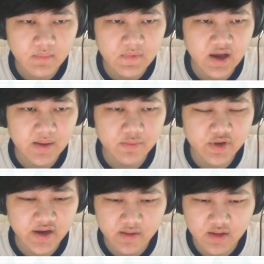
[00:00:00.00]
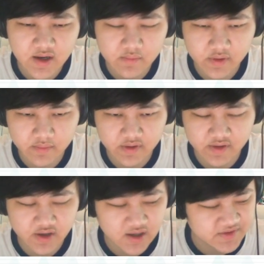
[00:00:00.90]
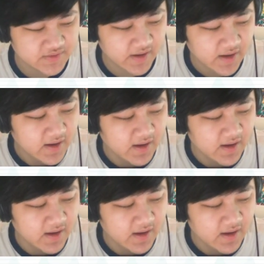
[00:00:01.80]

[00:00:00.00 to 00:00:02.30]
Um, we got a lot of really really good options, right?